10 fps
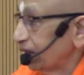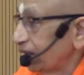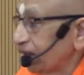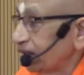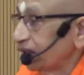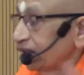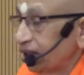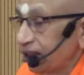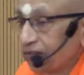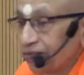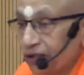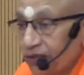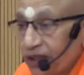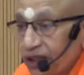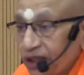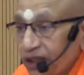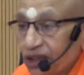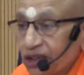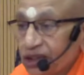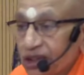That there is a
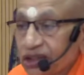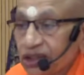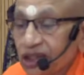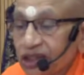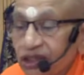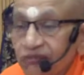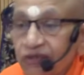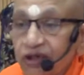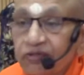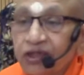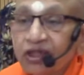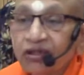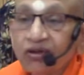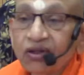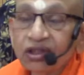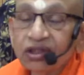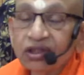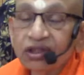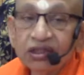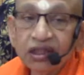impermanent consciousness and permanent
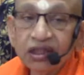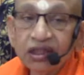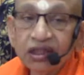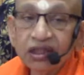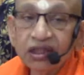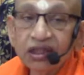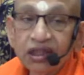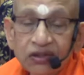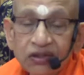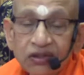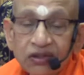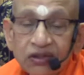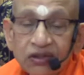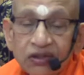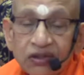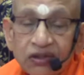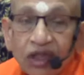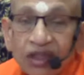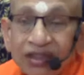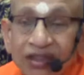consciousness.
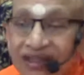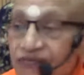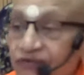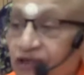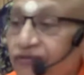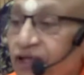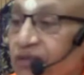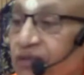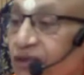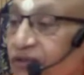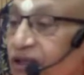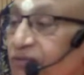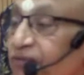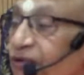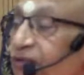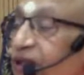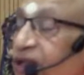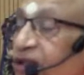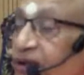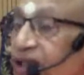So what is the difference between
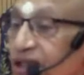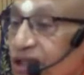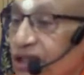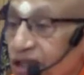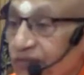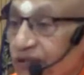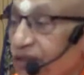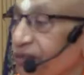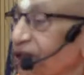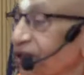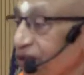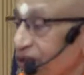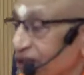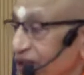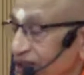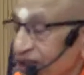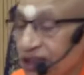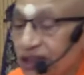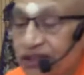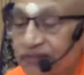impermanent consciousness and permanent
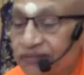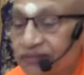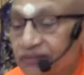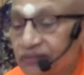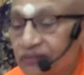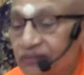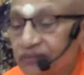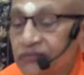consciousness?